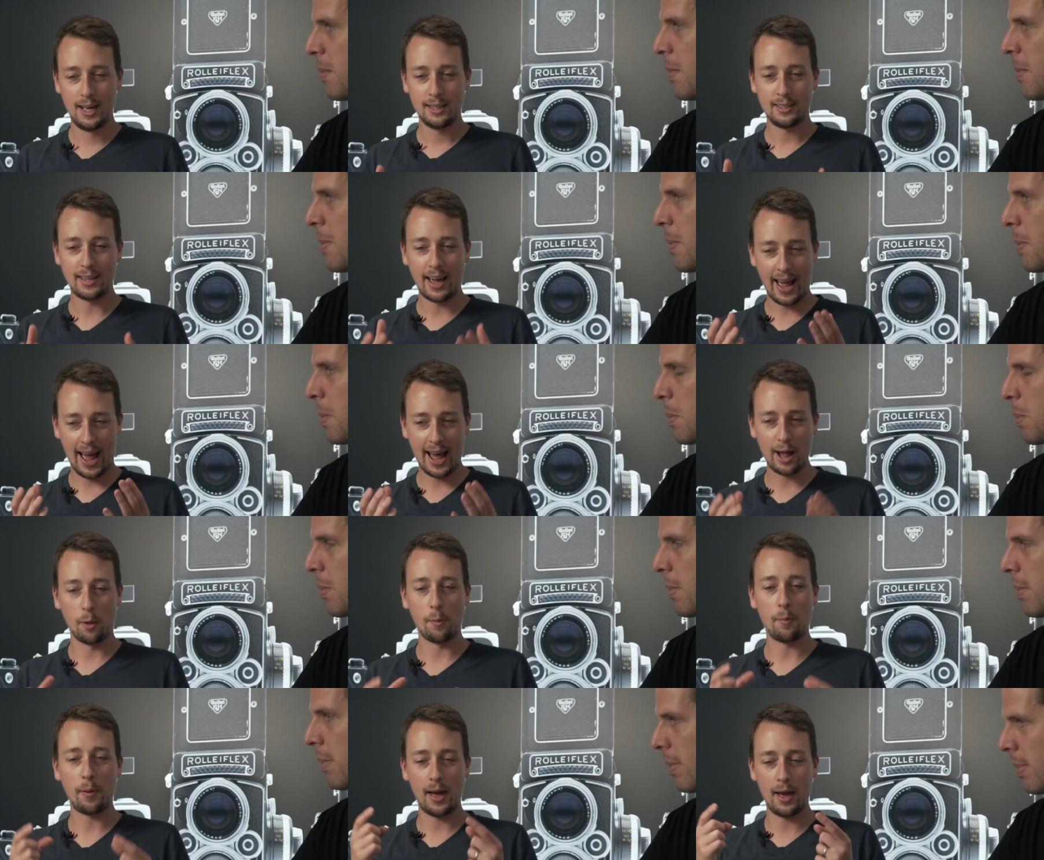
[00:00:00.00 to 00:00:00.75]
Speaker 1: to
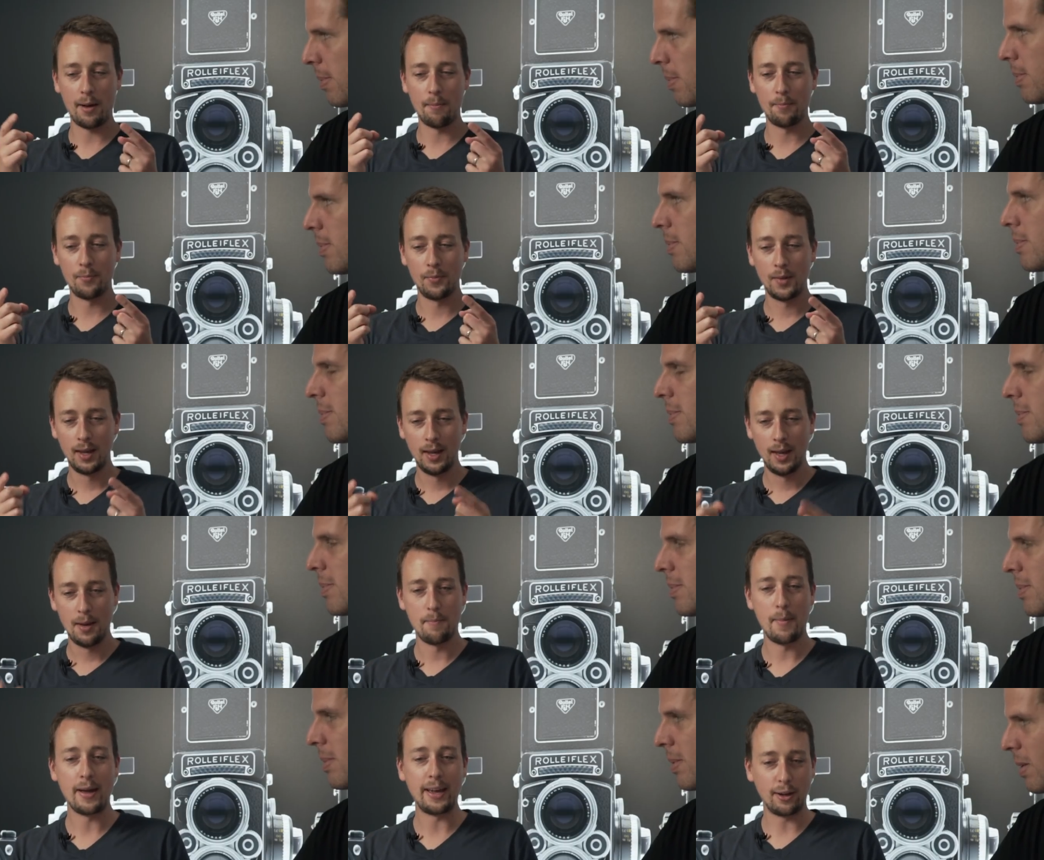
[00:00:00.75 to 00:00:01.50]
help him
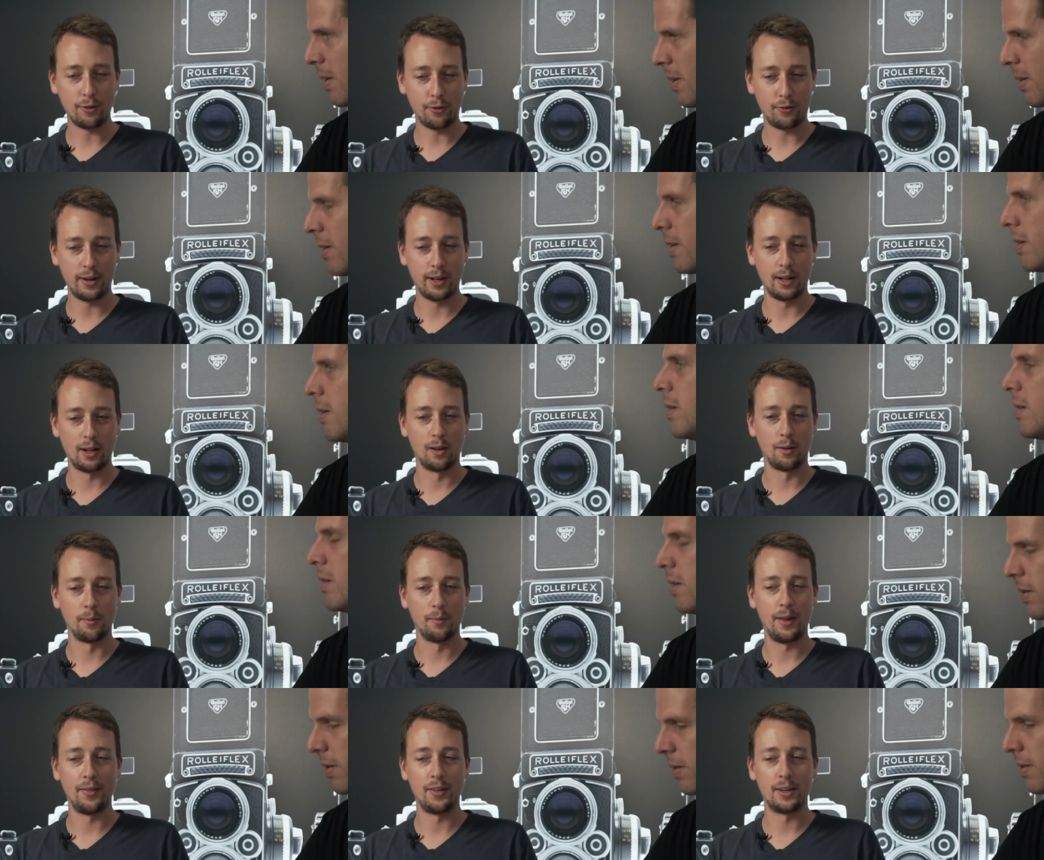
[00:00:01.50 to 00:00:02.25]
make
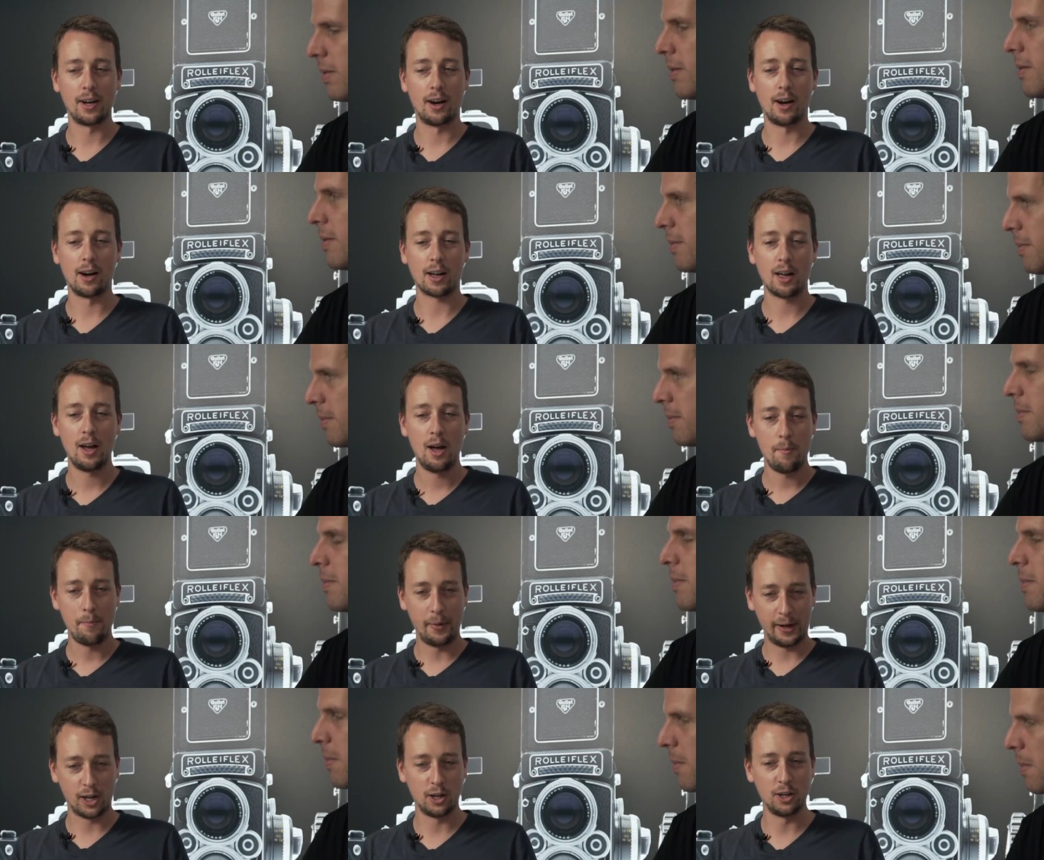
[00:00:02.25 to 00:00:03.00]
film in the dark
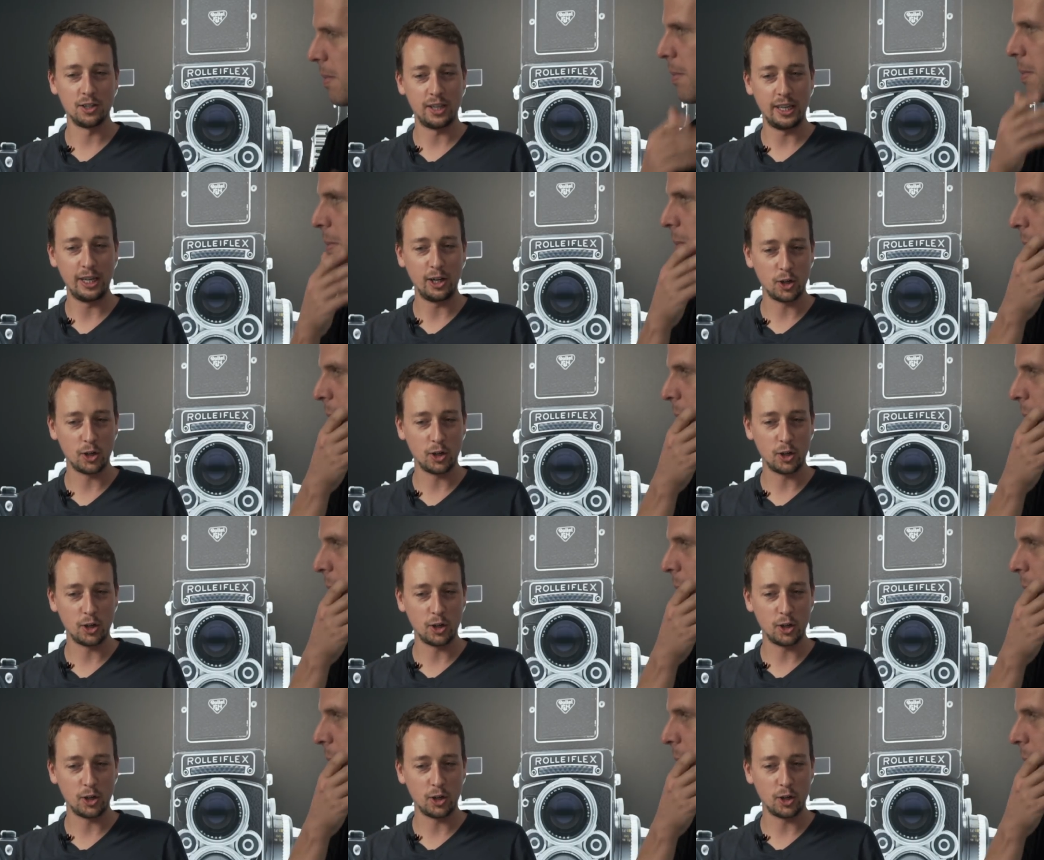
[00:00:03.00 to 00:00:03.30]
because he